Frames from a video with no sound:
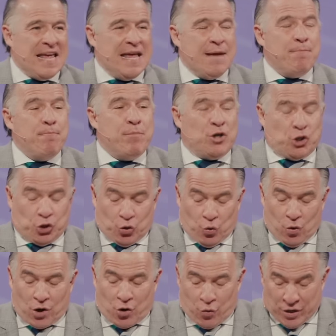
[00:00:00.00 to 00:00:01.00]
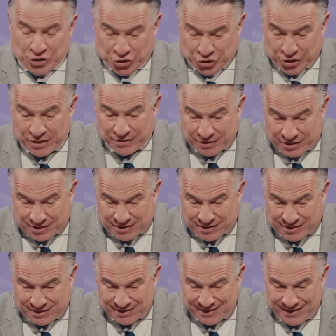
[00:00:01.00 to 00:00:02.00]
immature
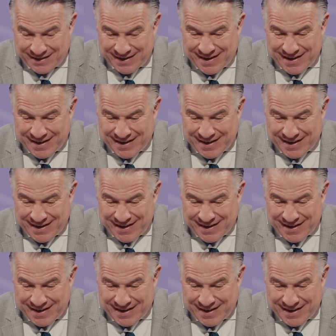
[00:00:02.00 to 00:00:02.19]
Christians,